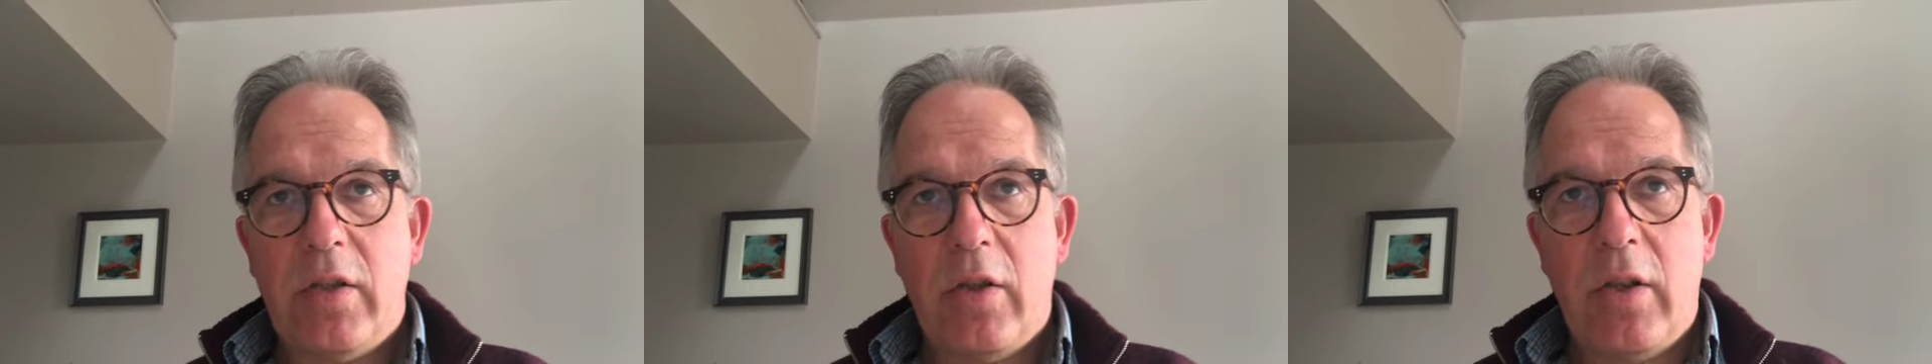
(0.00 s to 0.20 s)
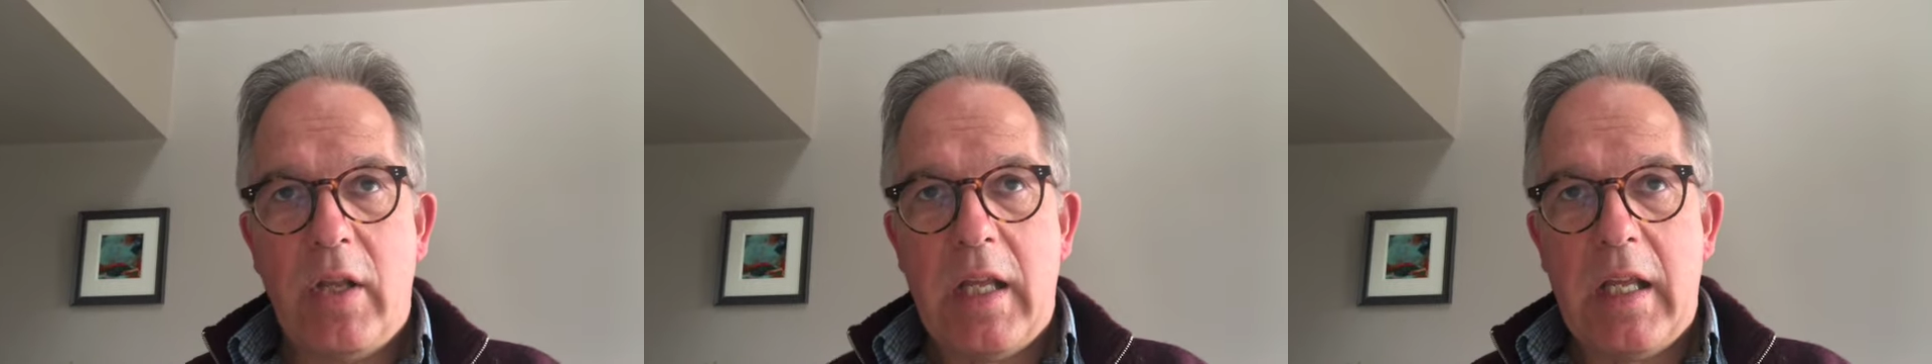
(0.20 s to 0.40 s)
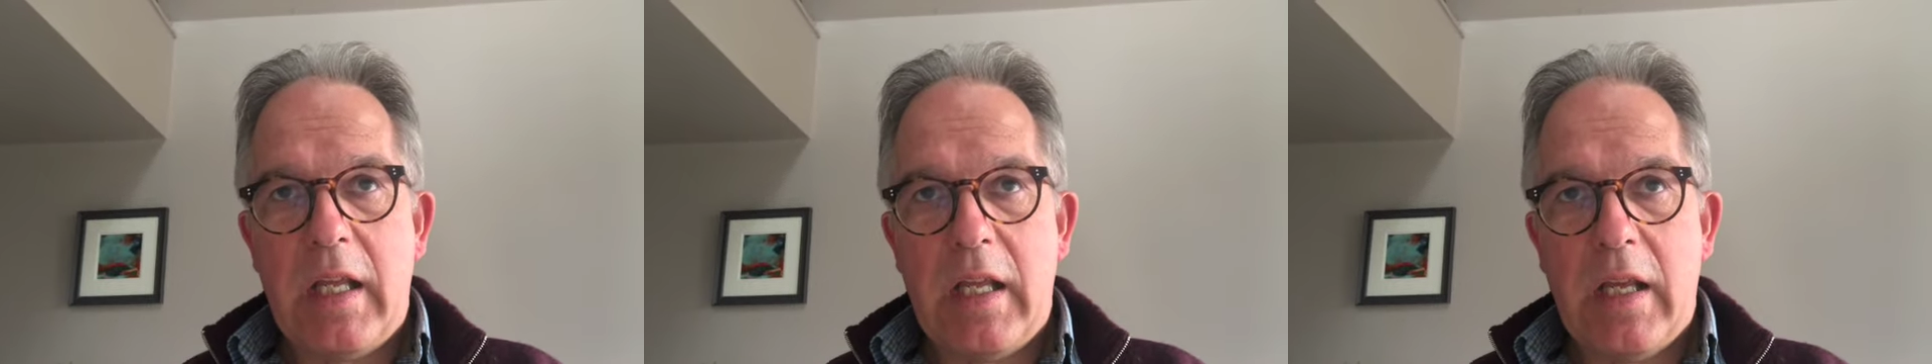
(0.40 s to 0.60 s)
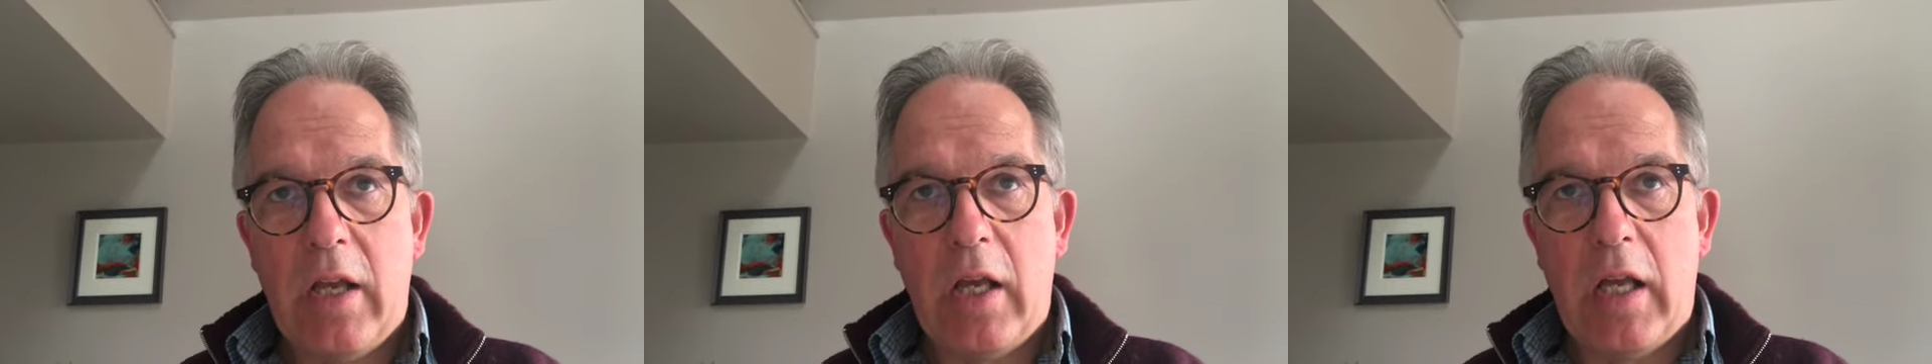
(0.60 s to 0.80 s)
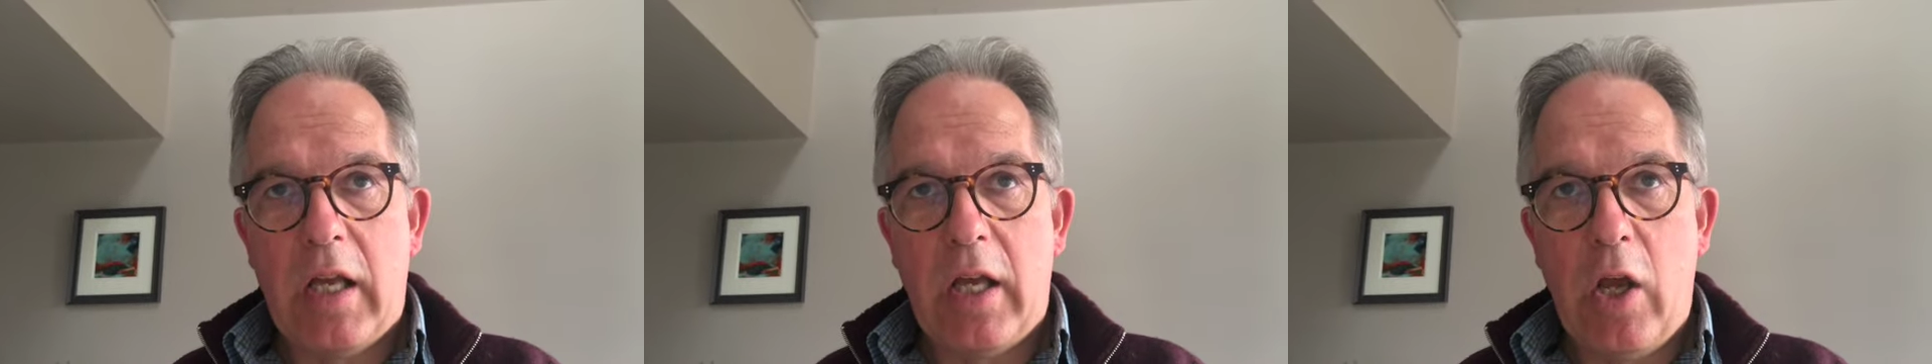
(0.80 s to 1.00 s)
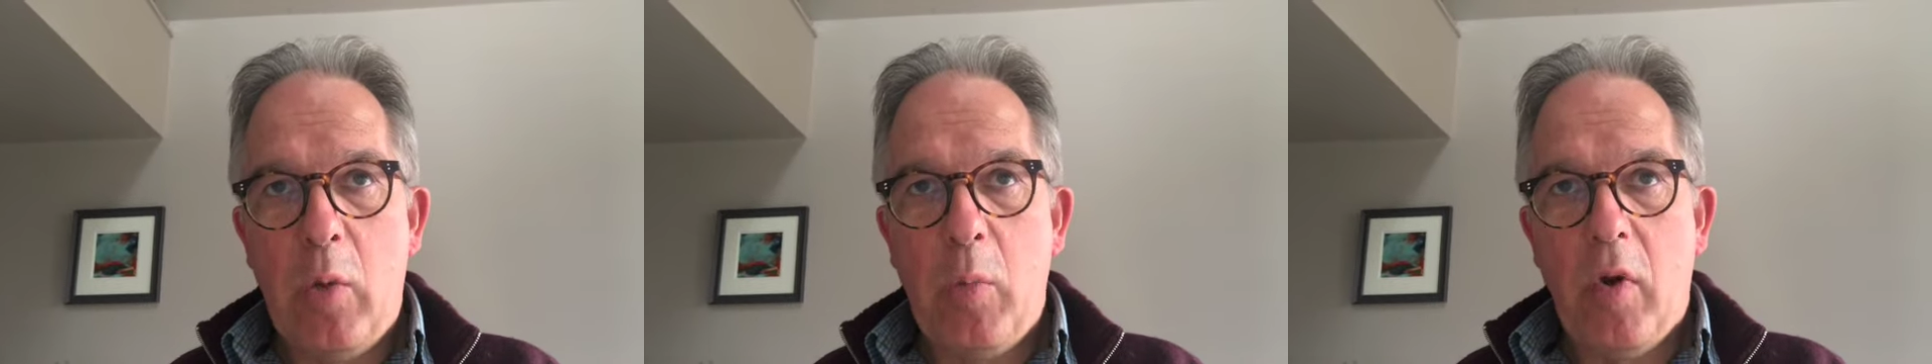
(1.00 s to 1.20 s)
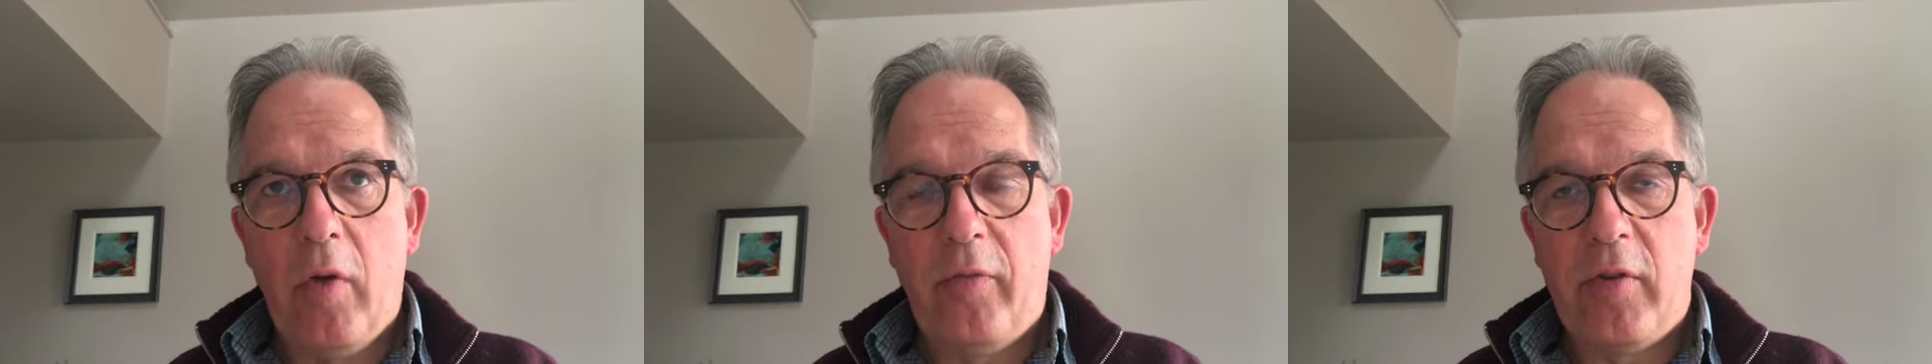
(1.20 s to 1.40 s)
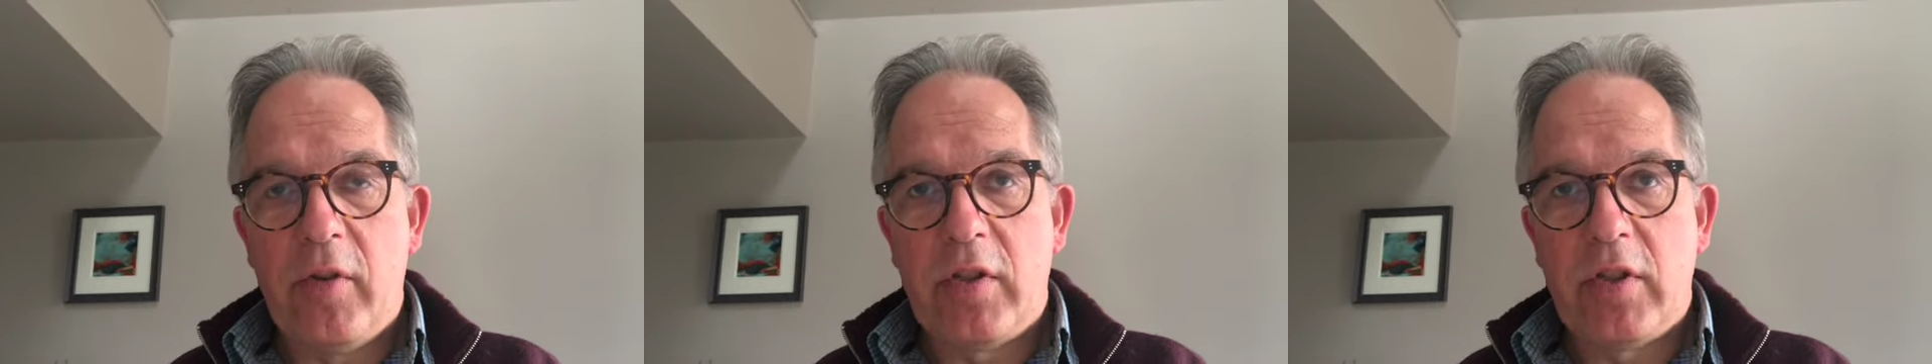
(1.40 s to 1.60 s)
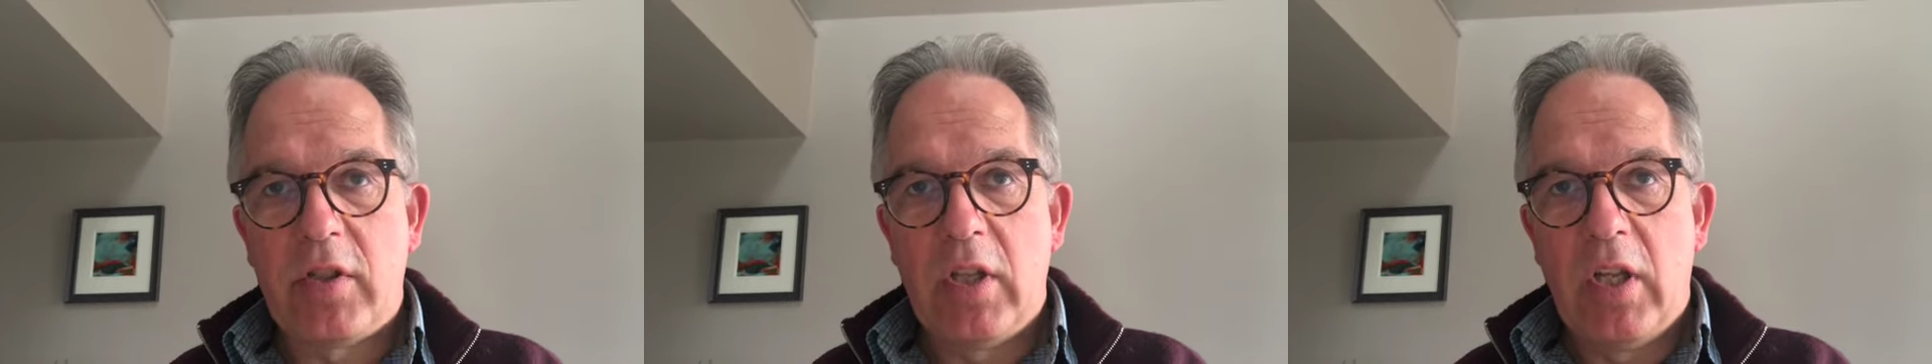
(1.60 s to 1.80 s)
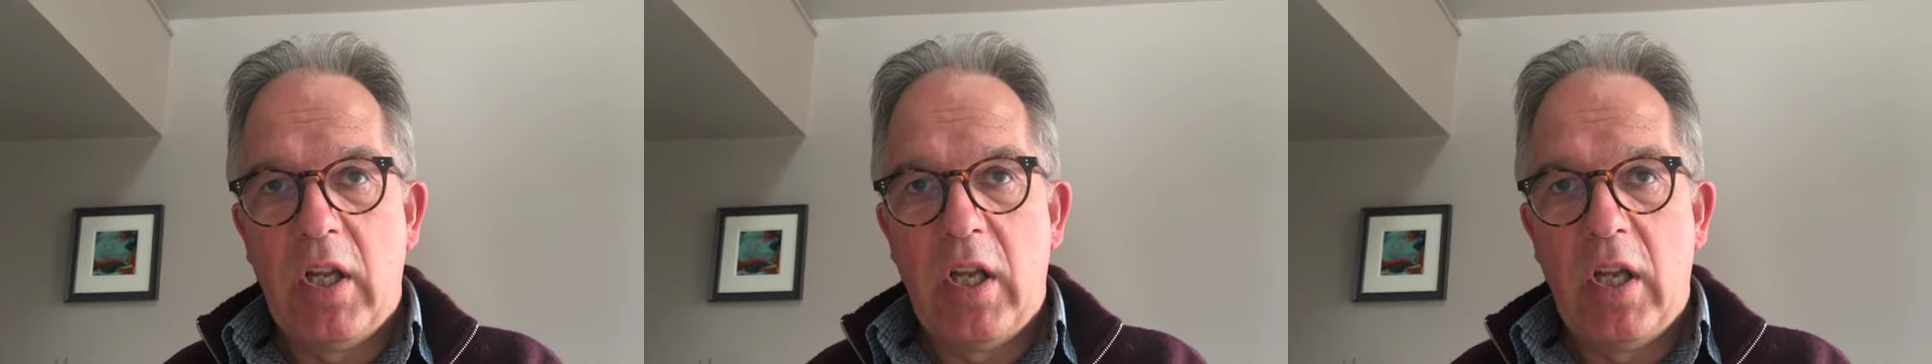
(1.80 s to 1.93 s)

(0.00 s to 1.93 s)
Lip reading: to the Home Office